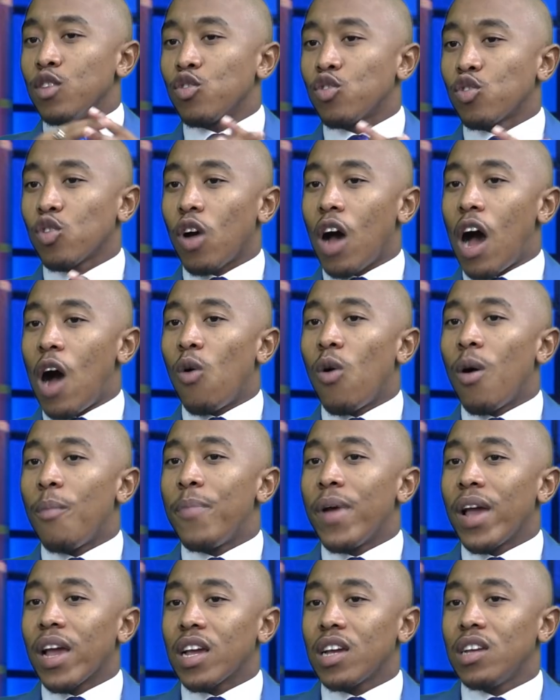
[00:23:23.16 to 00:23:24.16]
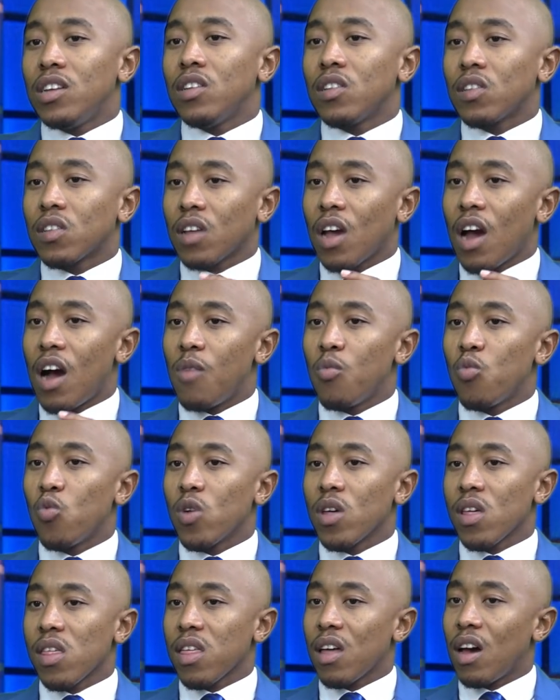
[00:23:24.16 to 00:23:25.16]
So our packages come
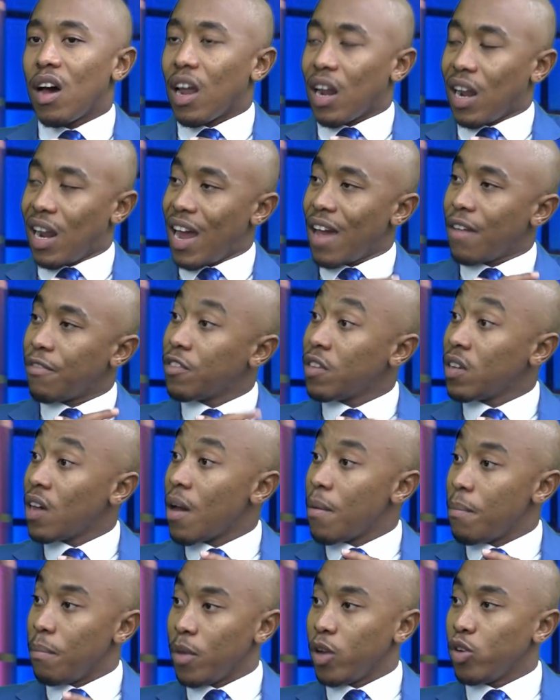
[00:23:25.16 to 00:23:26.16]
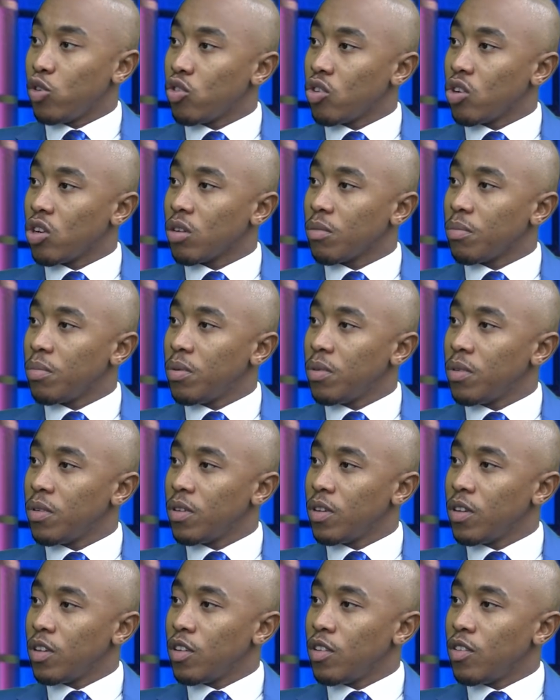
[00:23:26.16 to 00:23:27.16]
with lifetime mentorship,
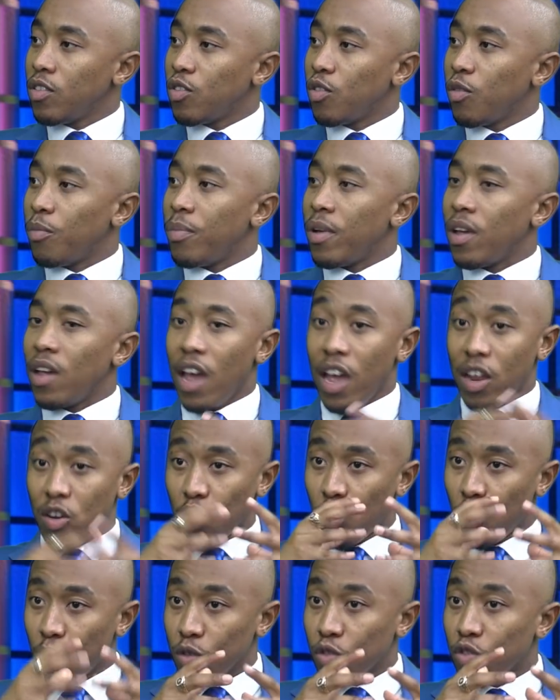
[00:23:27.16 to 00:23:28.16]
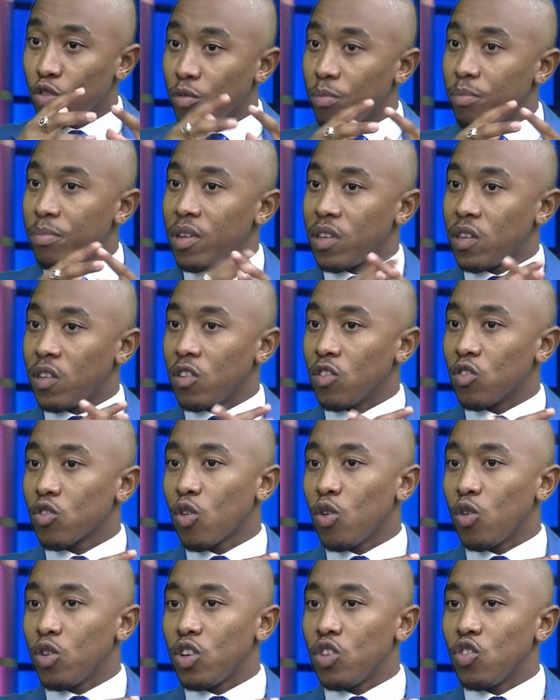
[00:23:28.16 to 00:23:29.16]
and also business
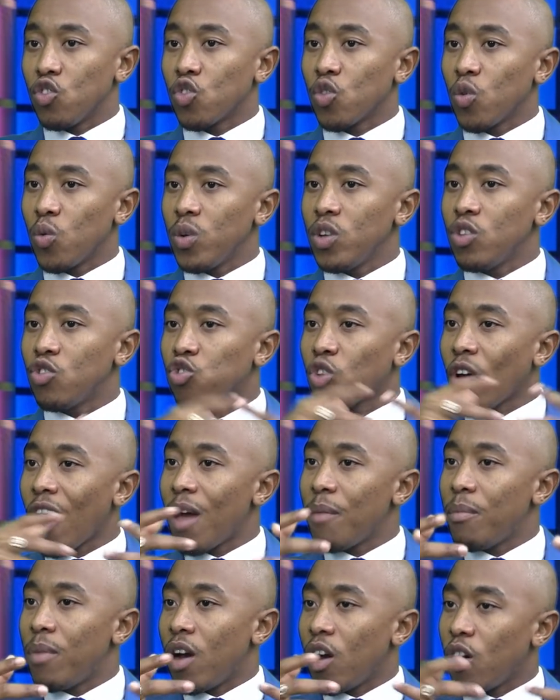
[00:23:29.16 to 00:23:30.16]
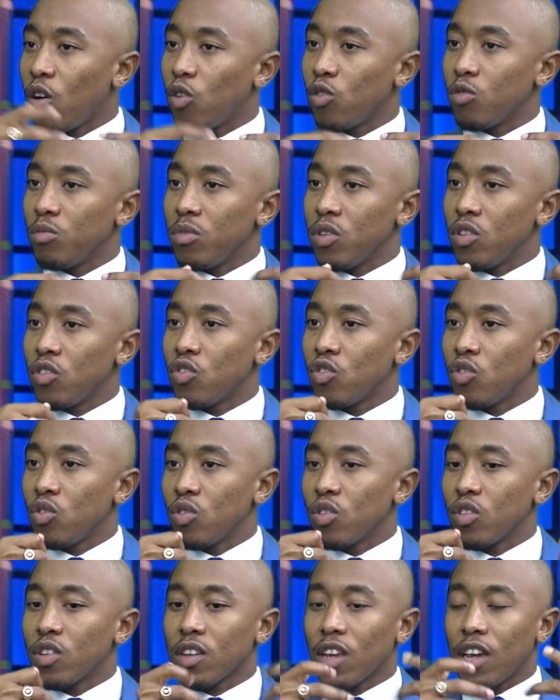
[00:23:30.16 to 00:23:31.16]
coaching. So we try by all means to
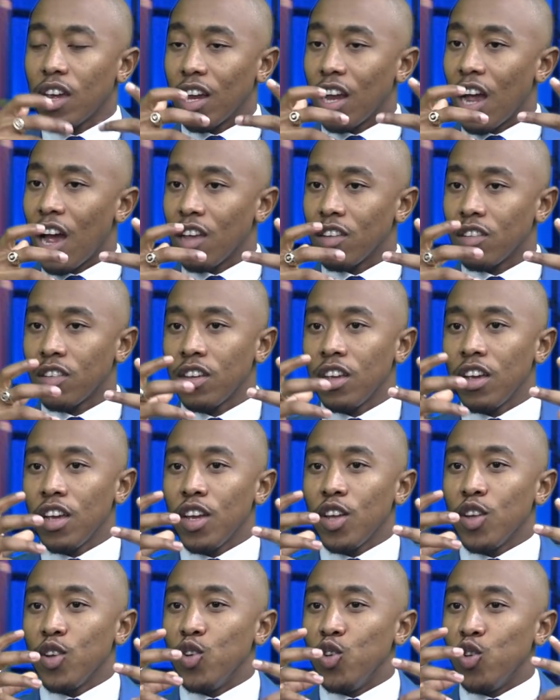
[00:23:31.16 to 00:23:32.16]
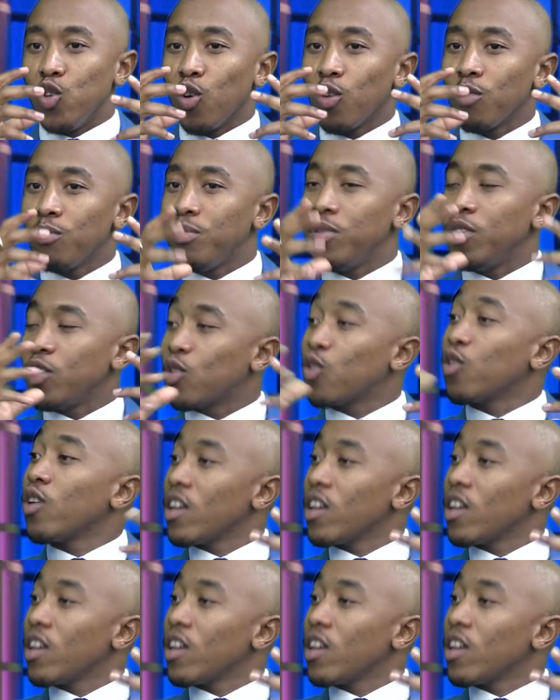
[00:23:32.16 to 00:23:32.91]
guys, don't be